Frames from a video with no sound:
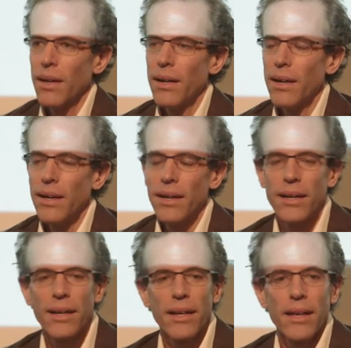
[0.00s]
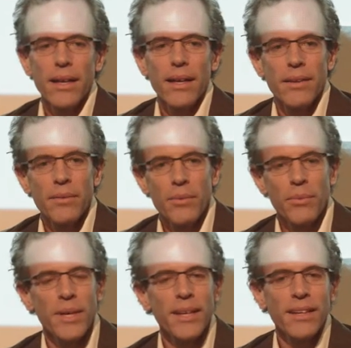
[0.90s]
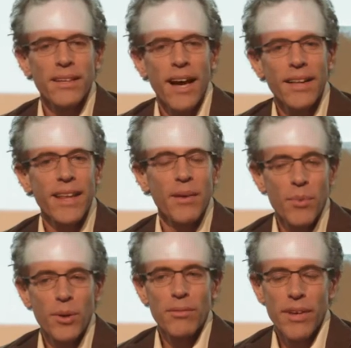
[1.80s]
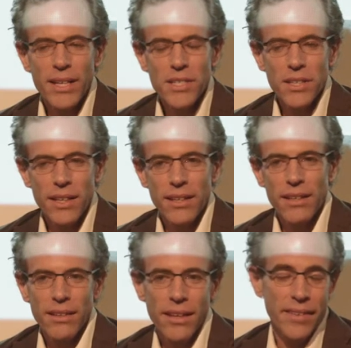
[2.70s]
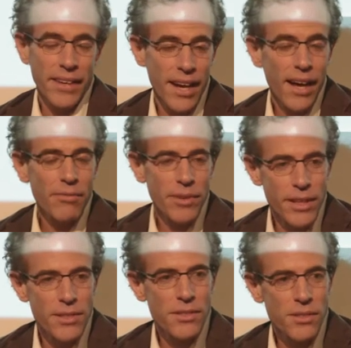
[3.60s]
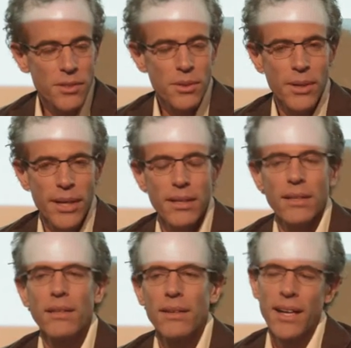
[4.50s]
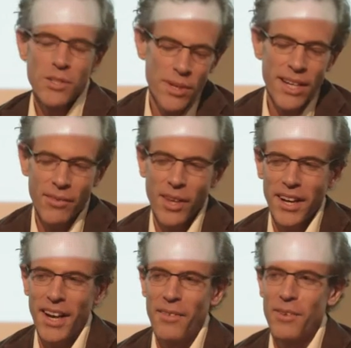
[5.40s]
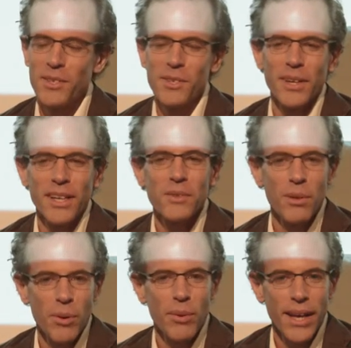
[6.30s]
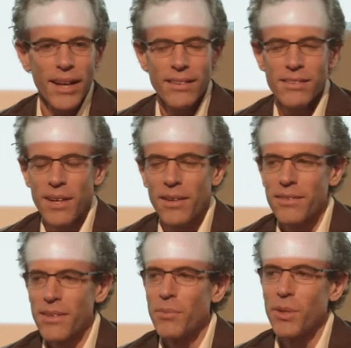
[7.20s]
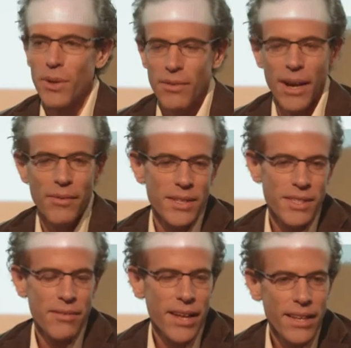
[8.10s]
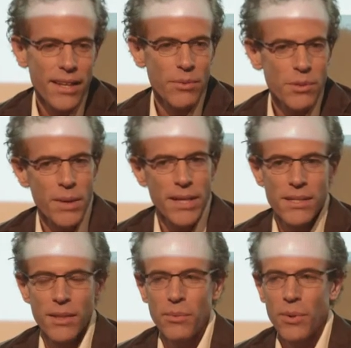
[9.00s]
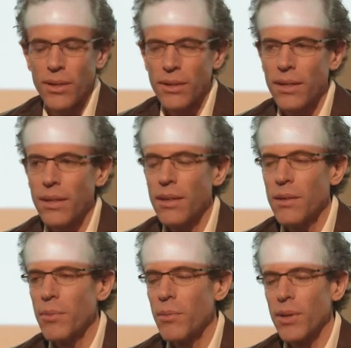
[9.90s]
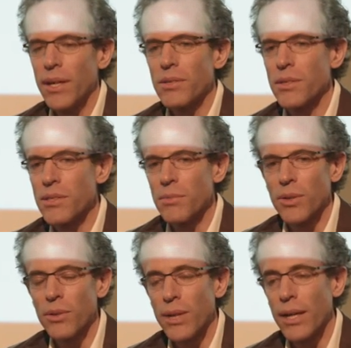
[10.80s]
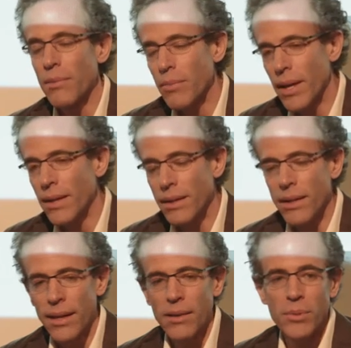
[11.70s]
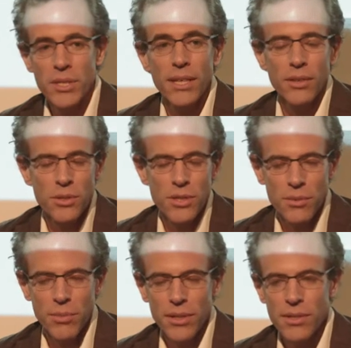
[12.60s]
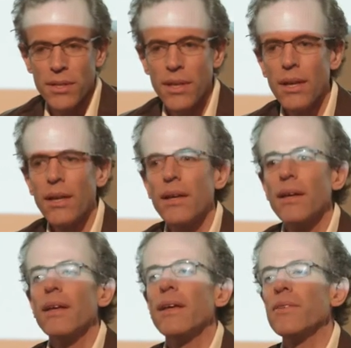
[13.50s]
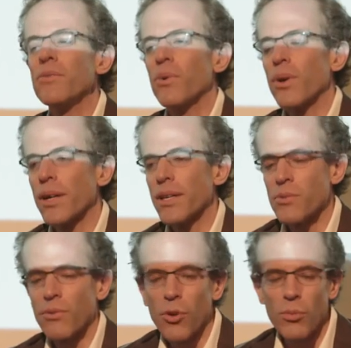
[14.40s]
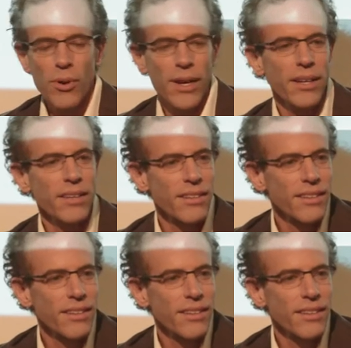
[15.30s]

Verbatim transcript: Uh, we got that motivation and the confidence to do it. Actually, we didn't have a lot of confidence going into it, but we had some, some degree of confidence. that, if anything, it was based on the work that people like Tristram are doing, and, and, and in particular Tristram, because it, his work has reverberated